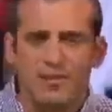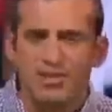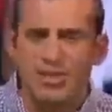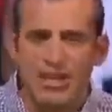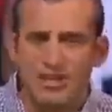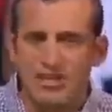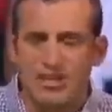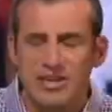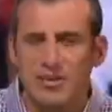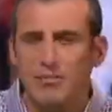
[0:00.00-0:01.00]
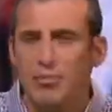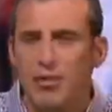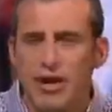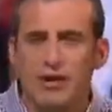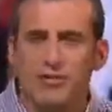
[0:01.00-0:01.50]
chasing
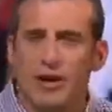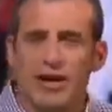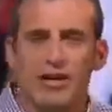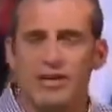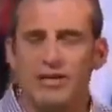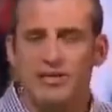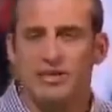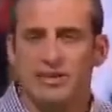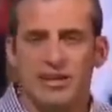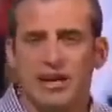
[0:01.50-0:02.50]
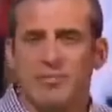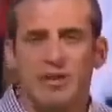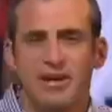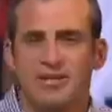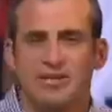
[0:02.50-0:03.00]
brand recognition
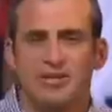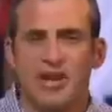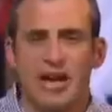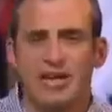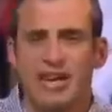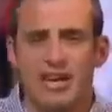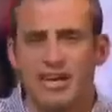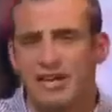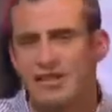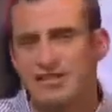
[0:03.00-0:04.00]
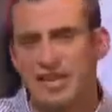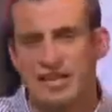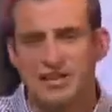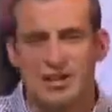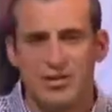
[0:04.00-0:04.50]
because you're not getting it in San
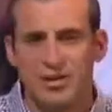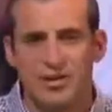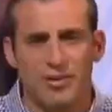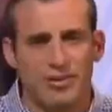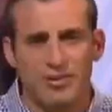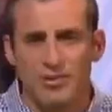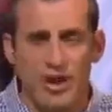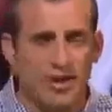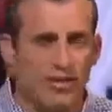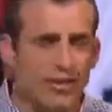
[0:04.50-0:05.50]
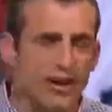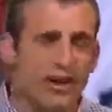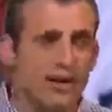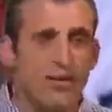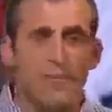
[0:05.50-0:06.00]
Antonio or in Toronto,
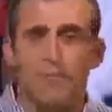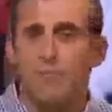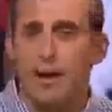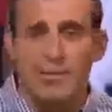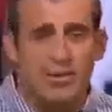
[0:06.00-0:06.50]
maybe